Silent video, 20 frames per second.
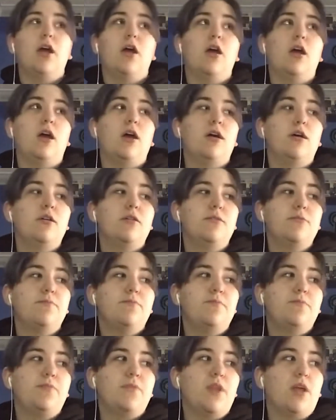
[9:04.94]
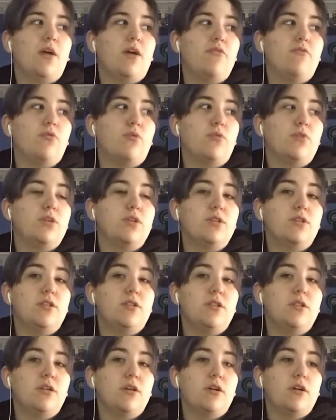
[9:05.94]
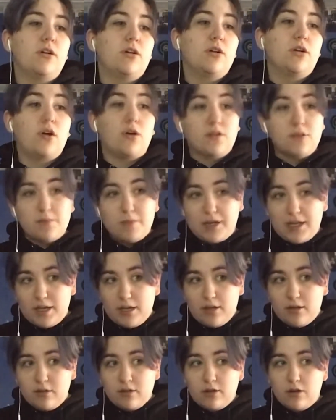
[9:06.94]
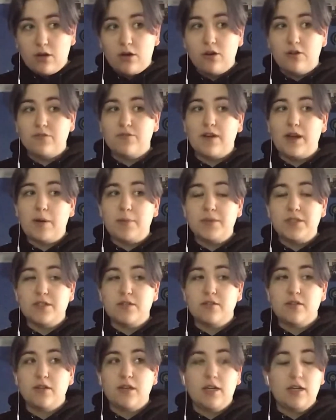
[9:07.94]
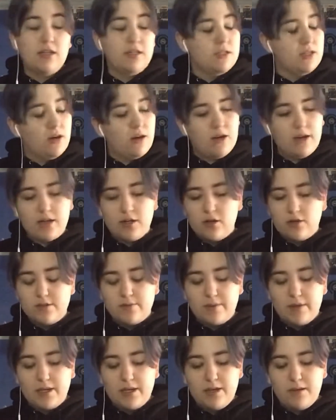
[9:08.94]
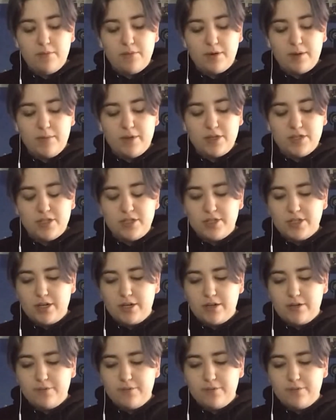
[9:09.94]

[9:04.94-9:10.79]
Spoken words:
I've ordered a cosplay off Amazon, an entire cosplay, pretty much,